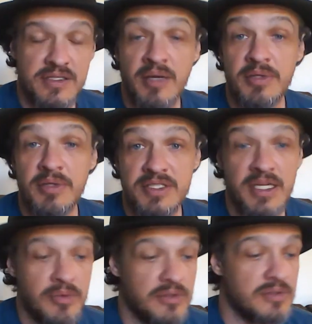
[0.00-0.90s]
couple of
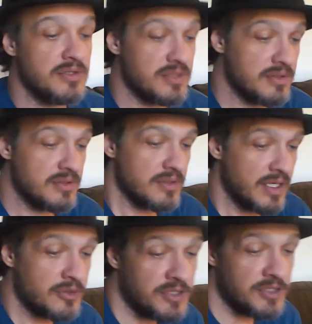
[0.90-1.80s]
tables,
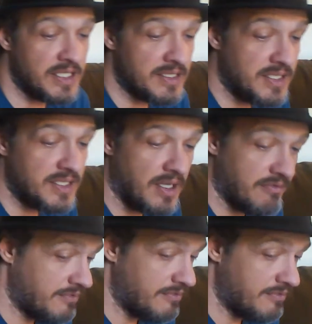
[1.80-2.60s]
interesting stuff.